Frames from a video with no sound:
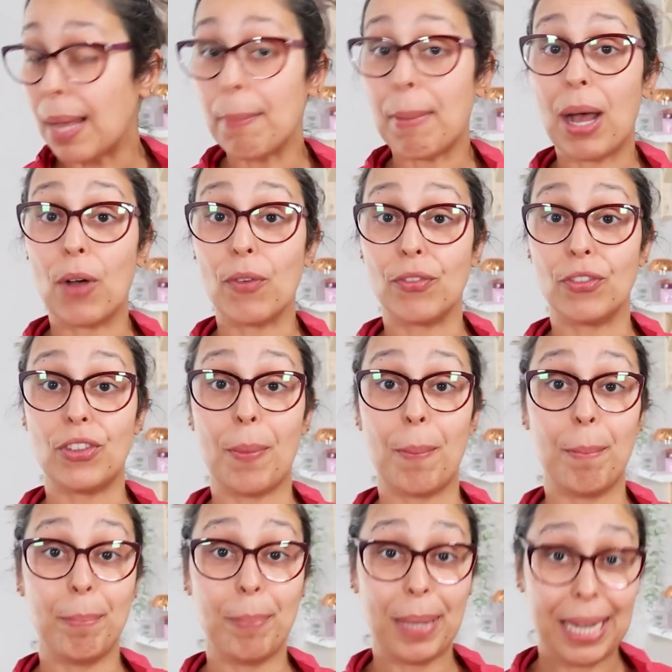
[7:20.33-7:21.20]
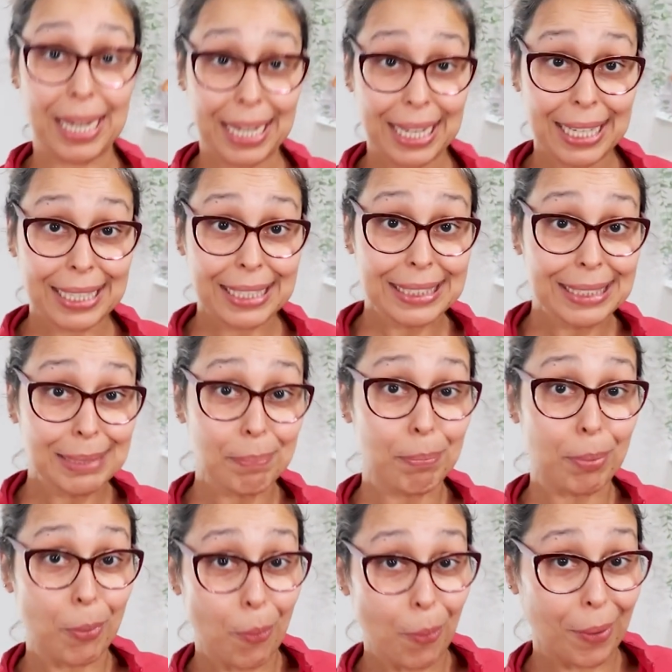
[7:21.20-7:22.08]
about the pain
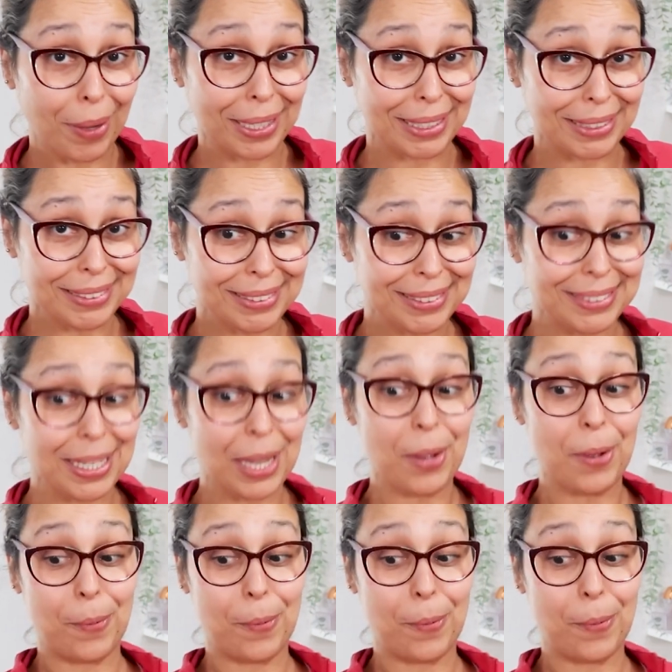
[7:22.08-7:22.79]
points